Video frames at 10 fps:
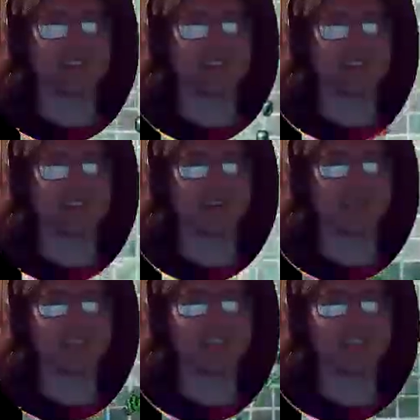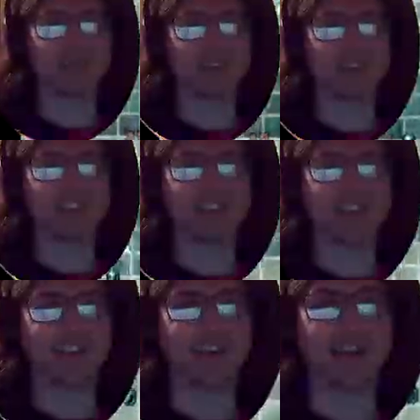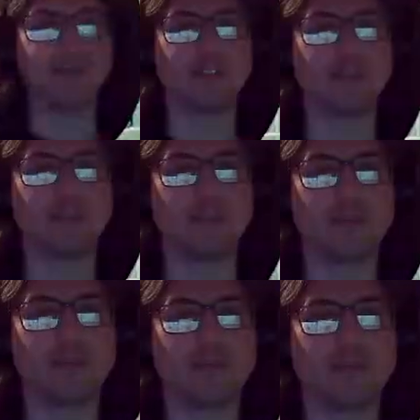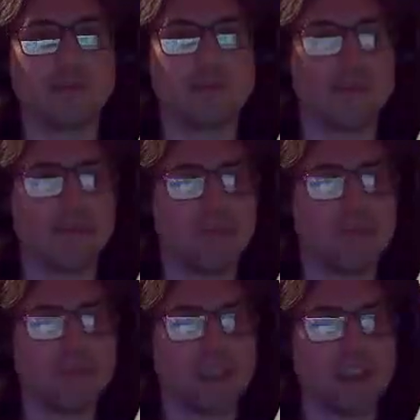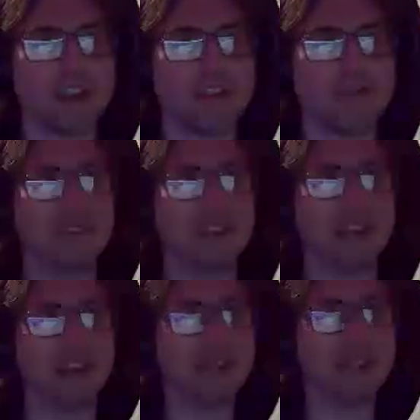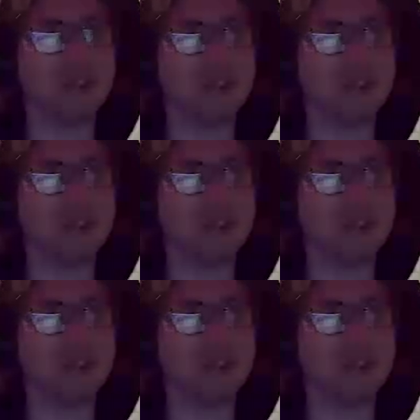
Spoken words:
stops experience gain after we've, you know, leveled up a